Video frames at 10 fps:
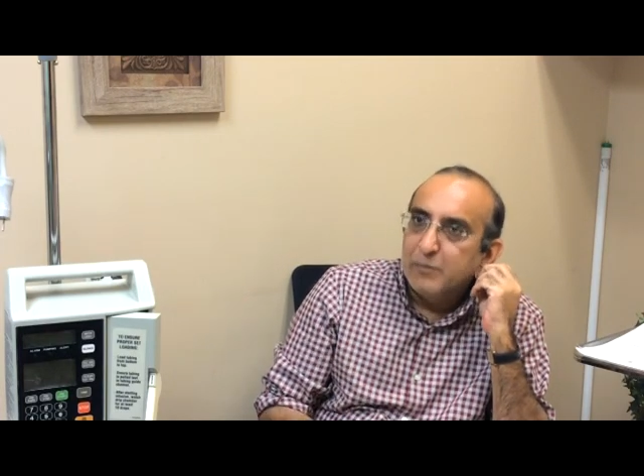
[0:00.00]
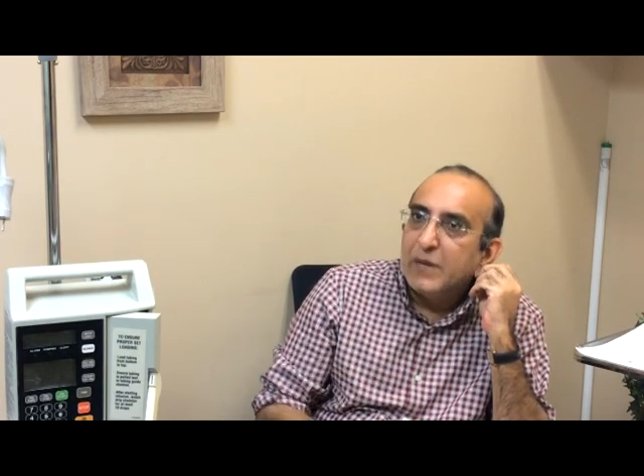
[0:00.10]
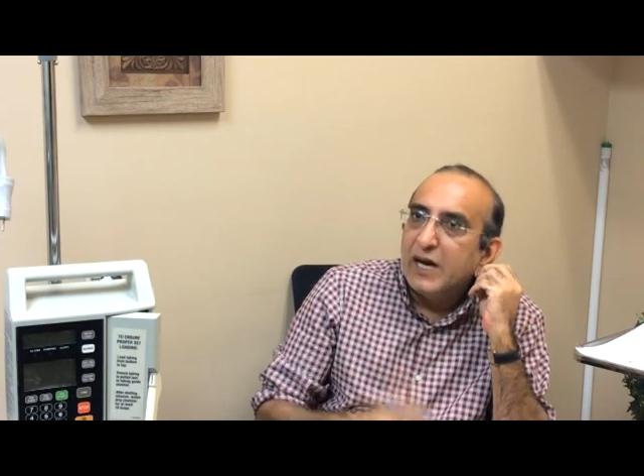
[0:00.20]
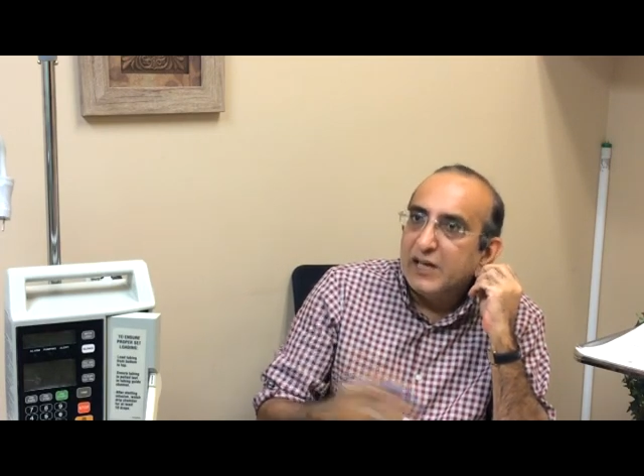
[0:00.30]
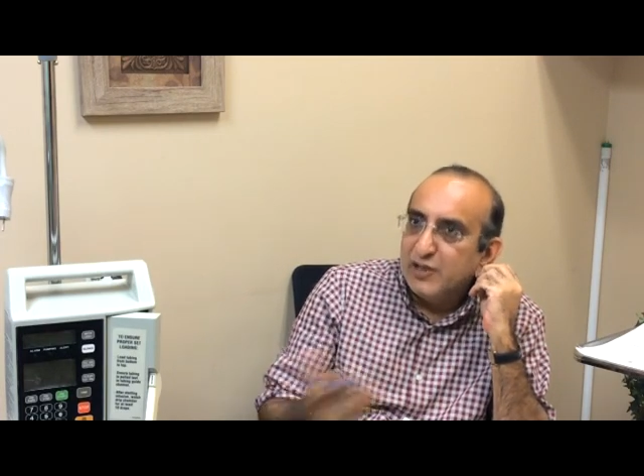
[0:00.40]

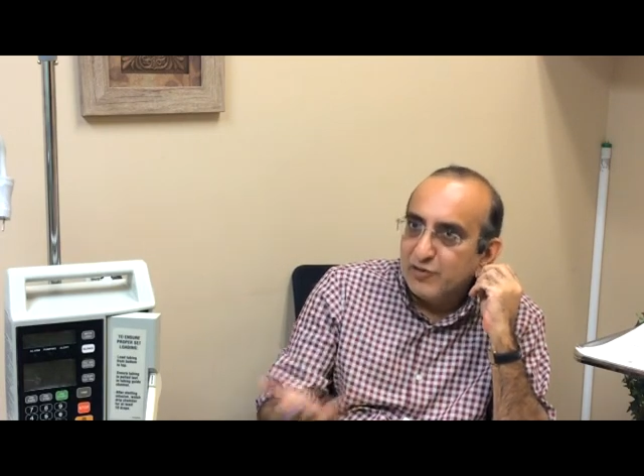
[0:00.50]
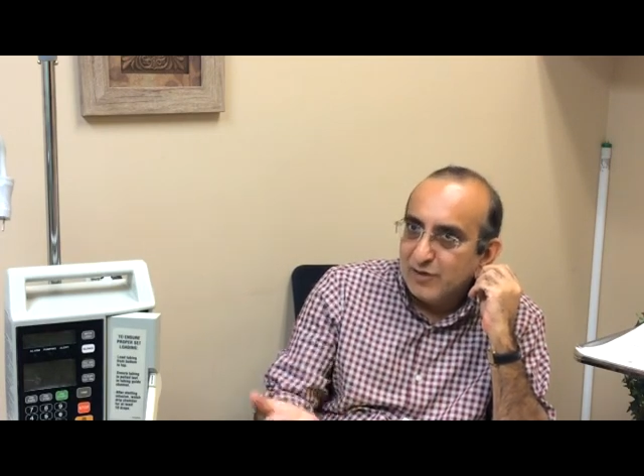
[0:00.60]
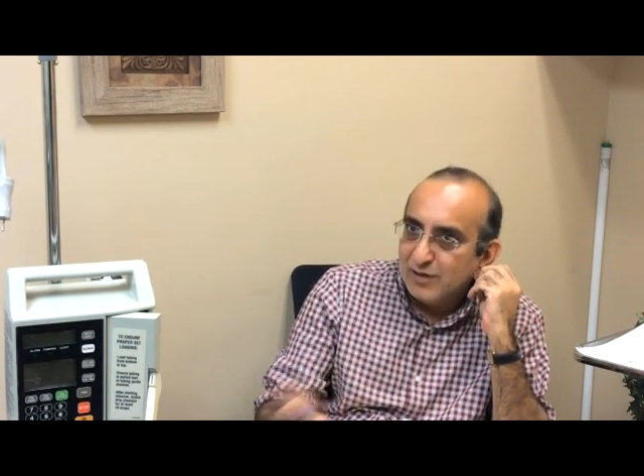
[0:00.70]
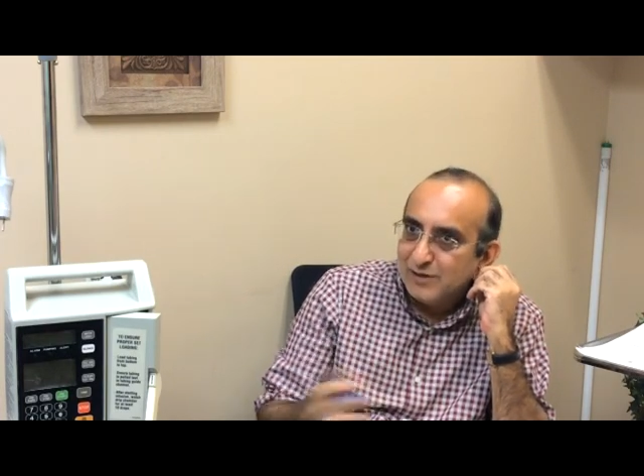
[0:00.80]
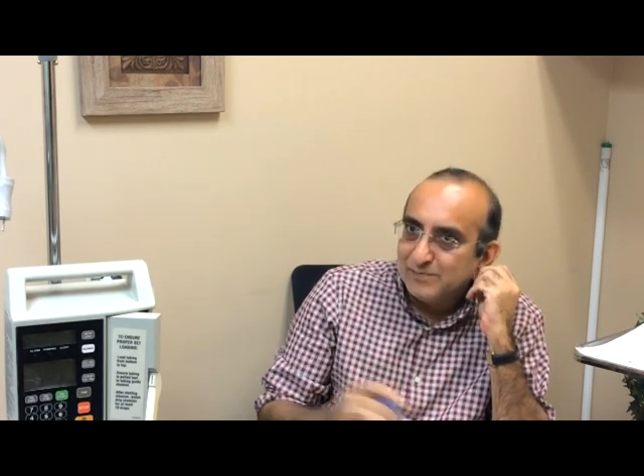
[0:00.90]
party
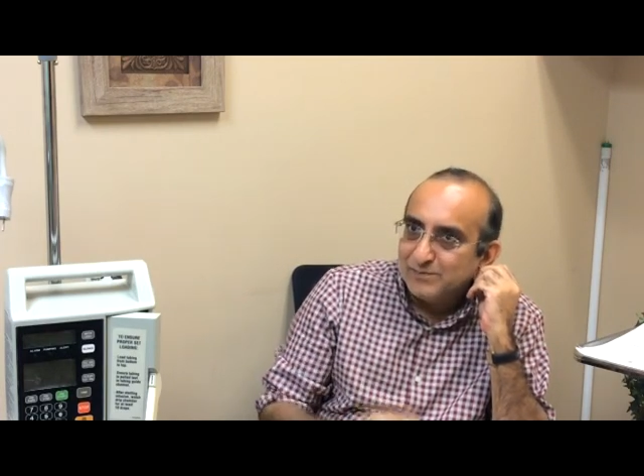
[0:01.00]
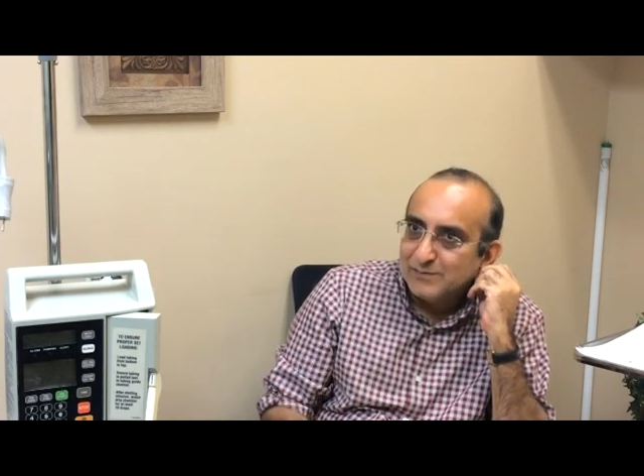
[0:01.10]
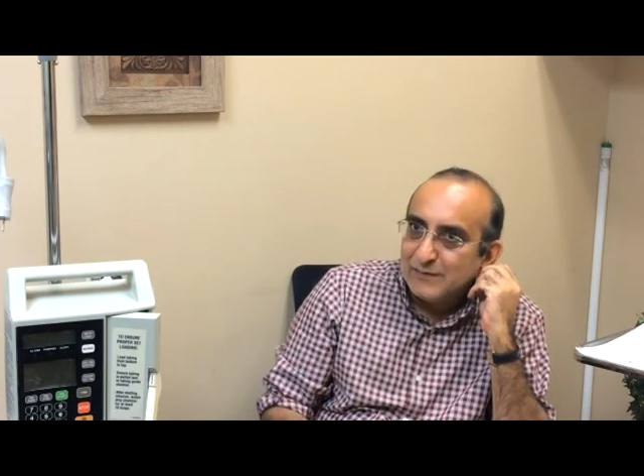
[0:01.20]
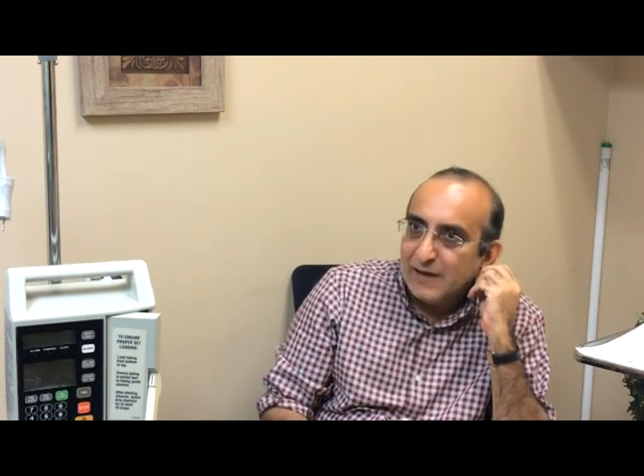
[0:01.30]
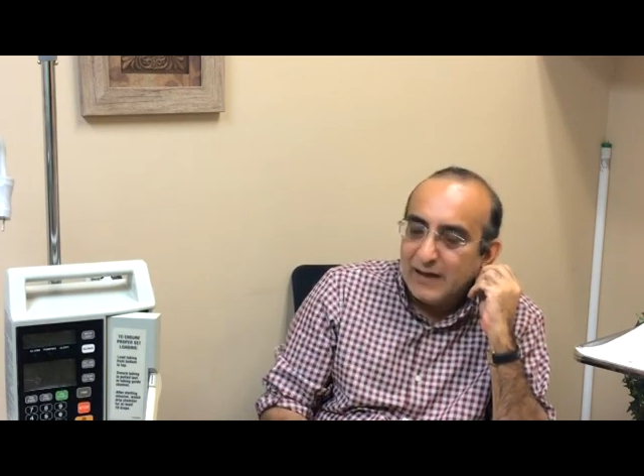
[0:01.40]
drug,
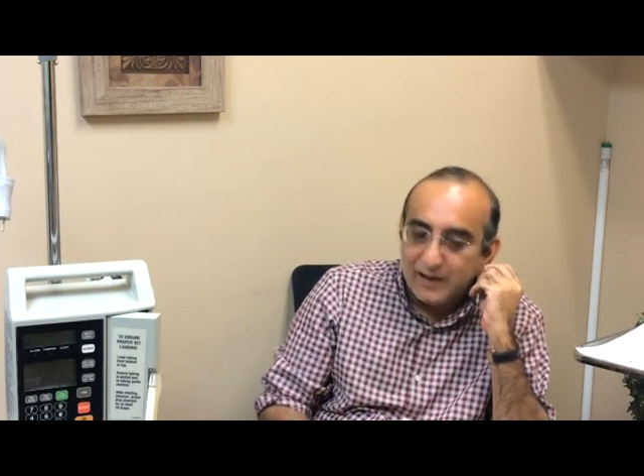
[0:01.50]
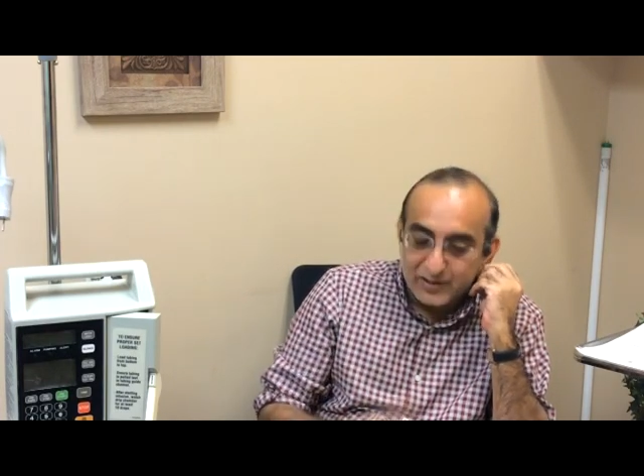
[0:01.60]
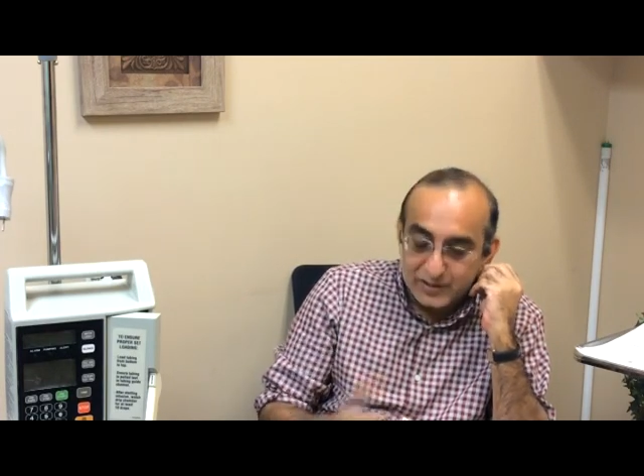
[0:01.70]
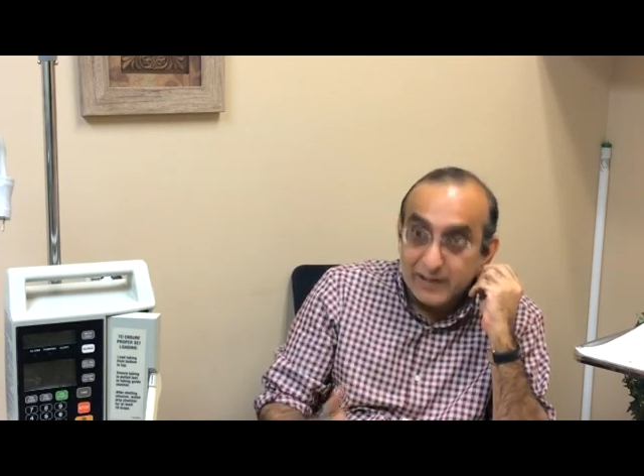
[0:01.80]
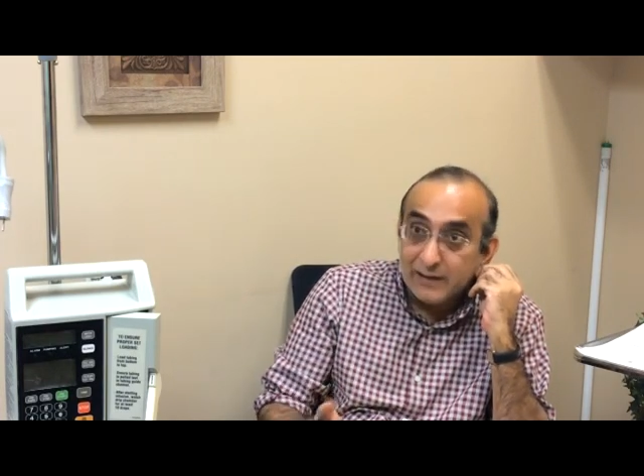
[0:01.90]
and
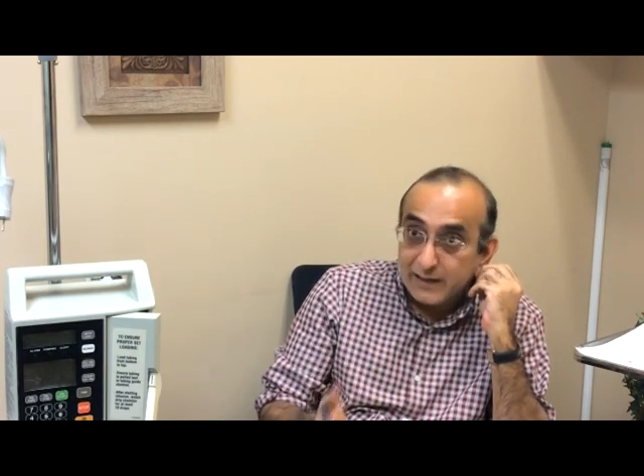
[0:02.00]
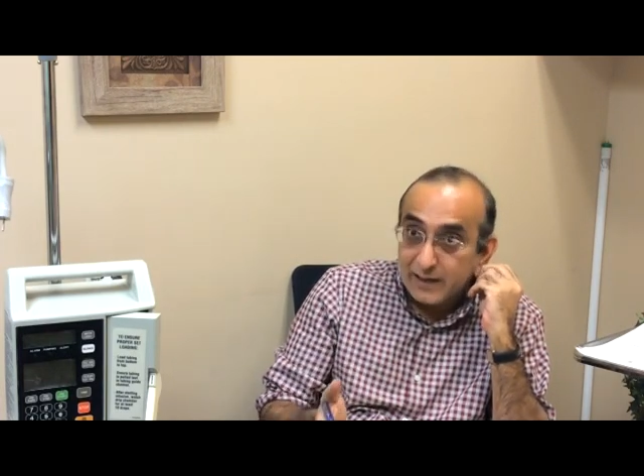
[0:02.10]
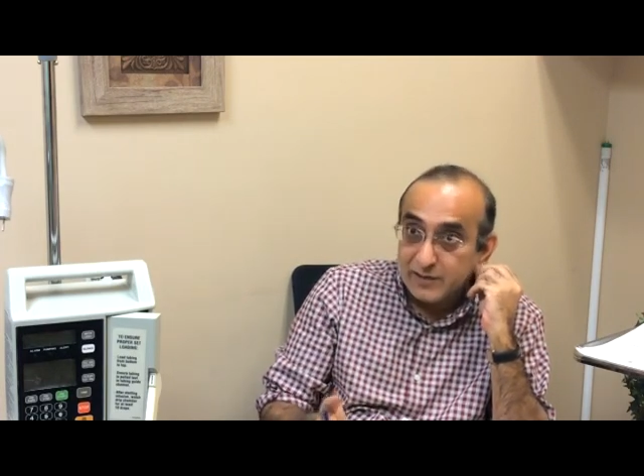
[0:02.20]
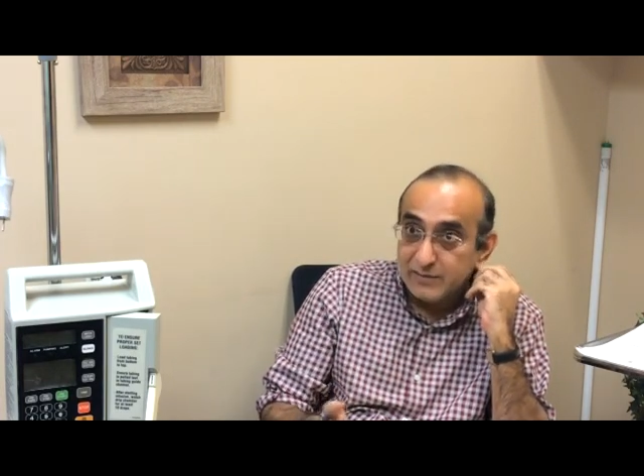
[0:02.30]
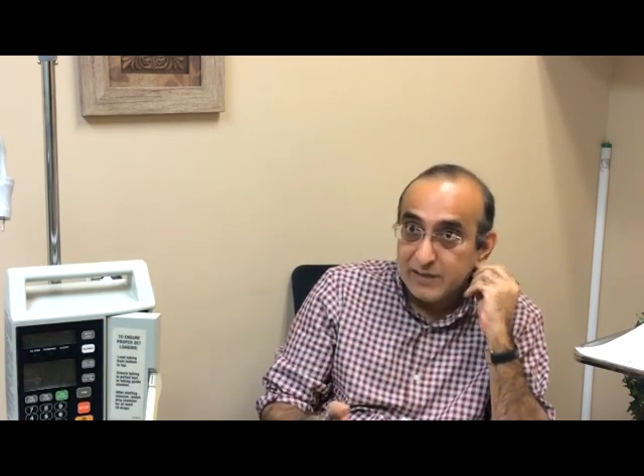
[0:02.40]
still
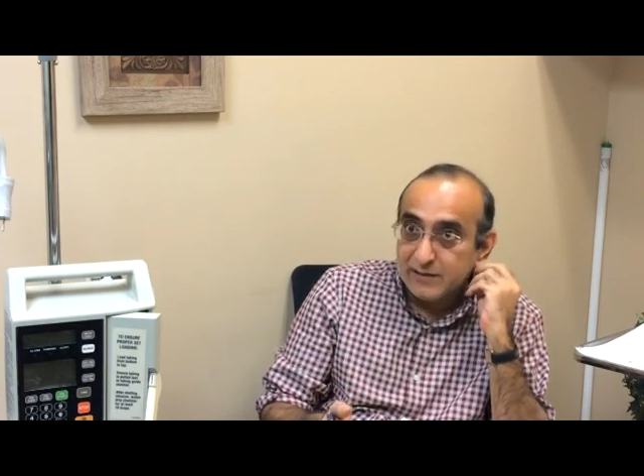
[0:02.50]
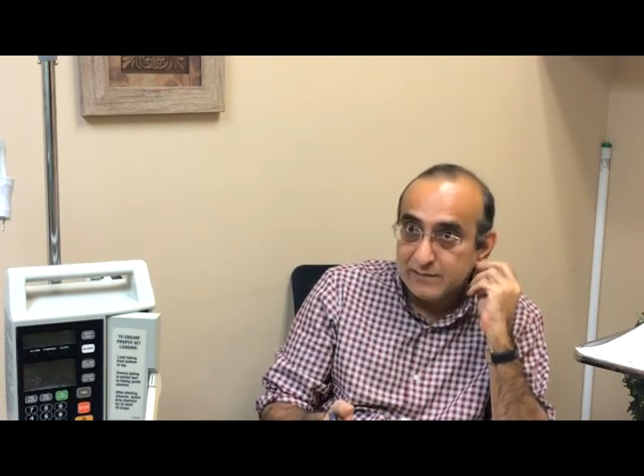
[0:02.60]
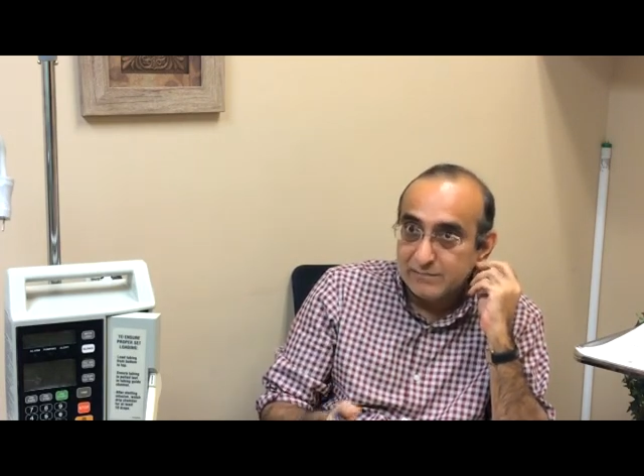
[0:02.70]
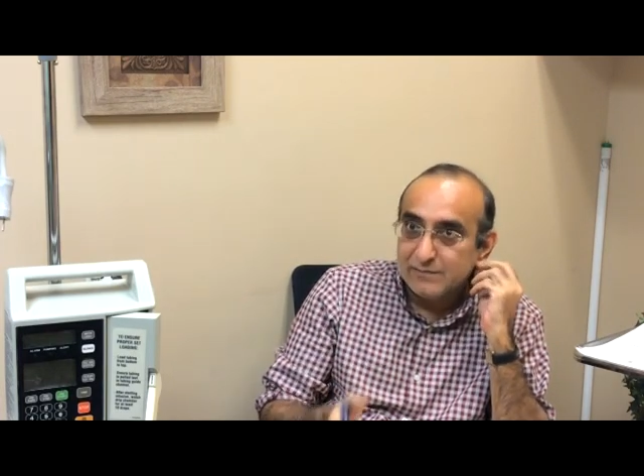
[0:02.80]
ketamine